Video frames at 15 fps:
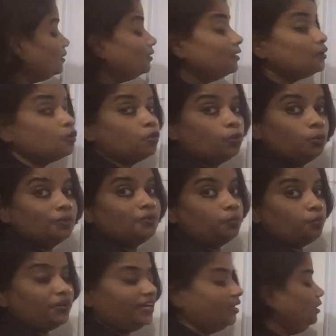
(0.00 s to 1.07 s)
in a
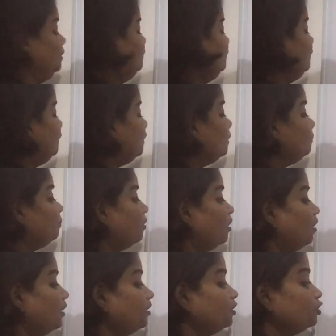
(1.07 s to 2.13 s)
common way. A
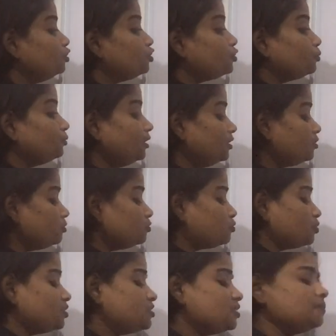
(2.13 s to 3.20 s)
boy shouldn't
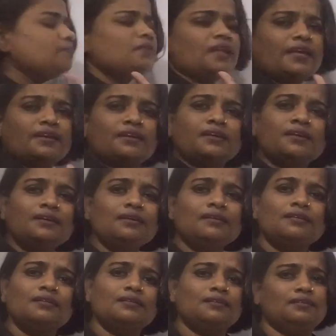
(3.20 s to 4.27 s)
dress up like a
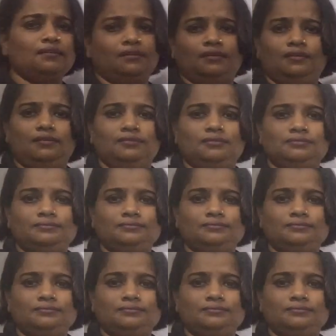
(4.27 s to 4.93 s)
girl.